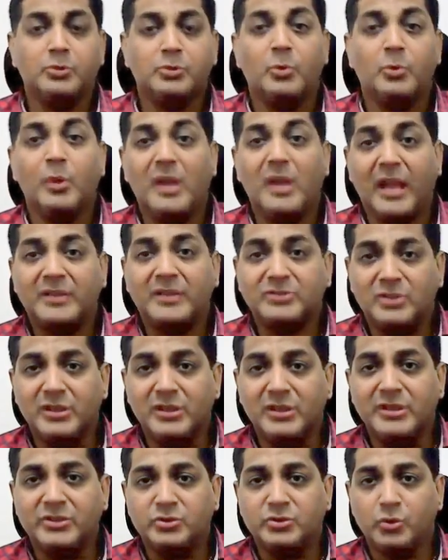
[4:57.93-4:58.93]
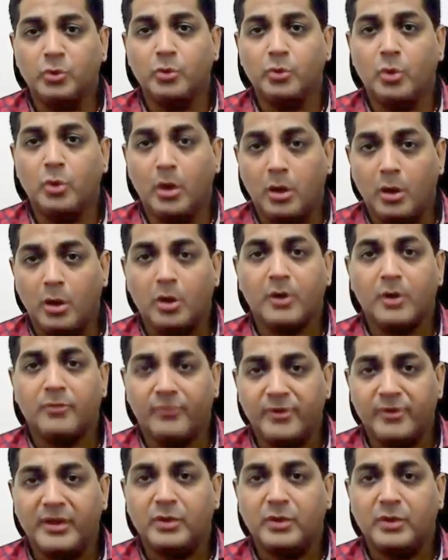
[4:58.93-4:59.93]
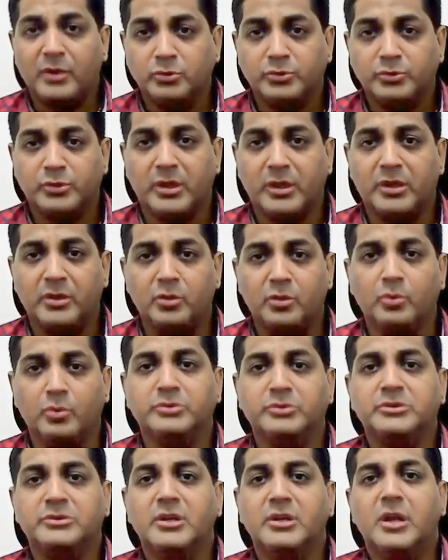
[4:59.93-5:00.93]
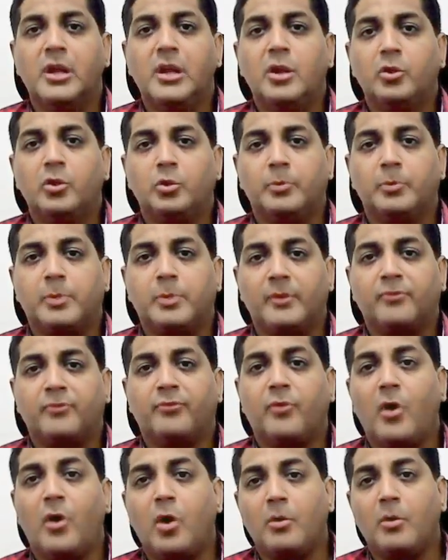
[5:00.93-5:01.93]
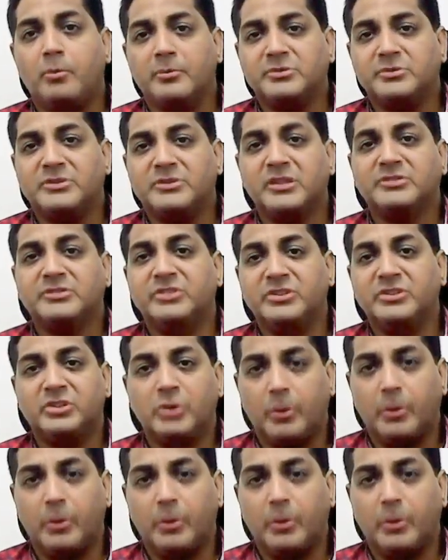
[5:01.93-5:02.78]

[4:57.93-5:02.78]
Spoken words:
So we'll actually show you a lot of free tools you can use to perform search engine